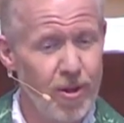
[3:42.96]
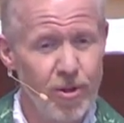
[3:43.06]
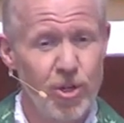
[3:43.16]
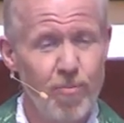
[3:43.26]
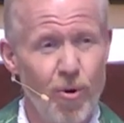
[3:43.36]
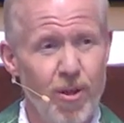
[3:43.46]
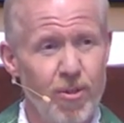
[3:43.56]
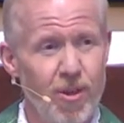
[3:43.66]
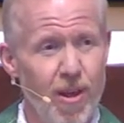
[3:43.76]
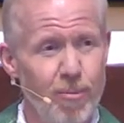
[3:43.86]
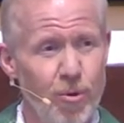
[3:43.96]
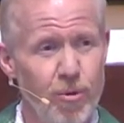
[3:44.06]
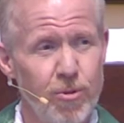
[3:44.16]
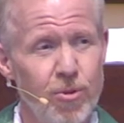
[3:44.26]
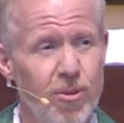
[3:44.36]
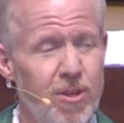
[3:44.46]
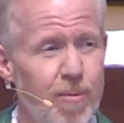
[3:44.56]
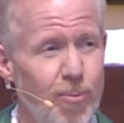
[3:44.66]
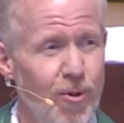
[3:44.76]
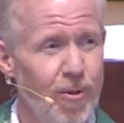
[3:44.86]
She brought Samuel to the
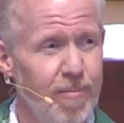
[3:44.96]
temple,